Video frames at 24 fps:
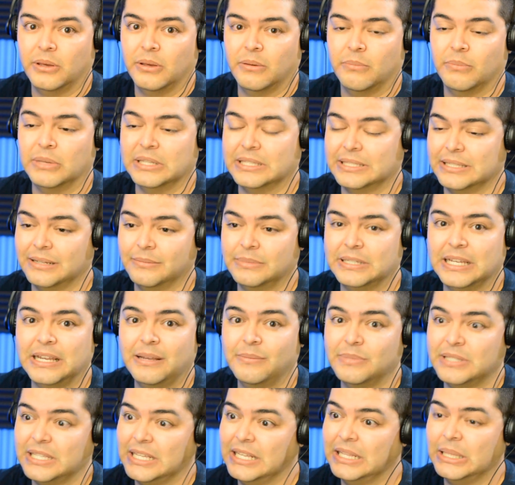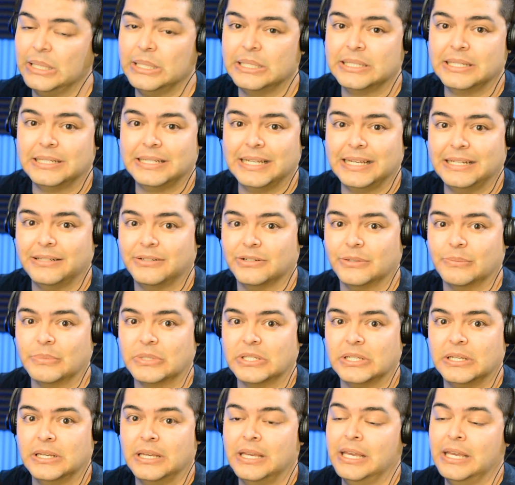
But sometimes it leads to tantrums.